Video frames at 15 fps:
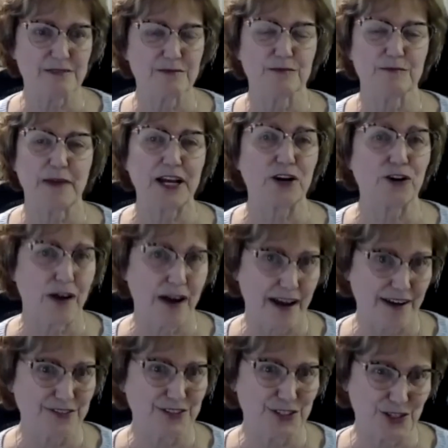my
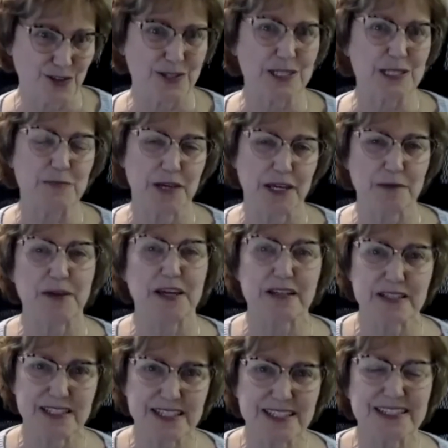craft, so to speak,
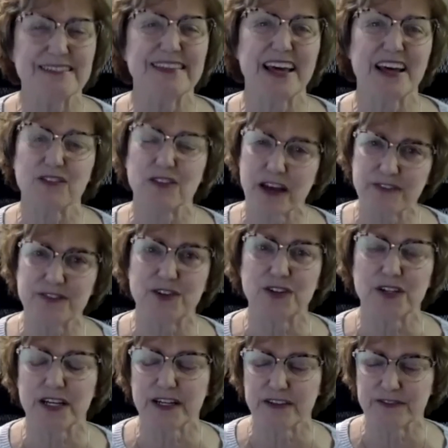because it's at that level
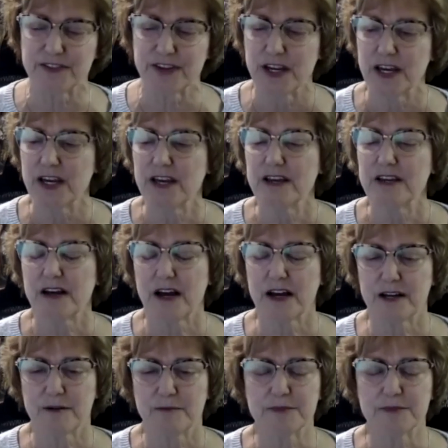of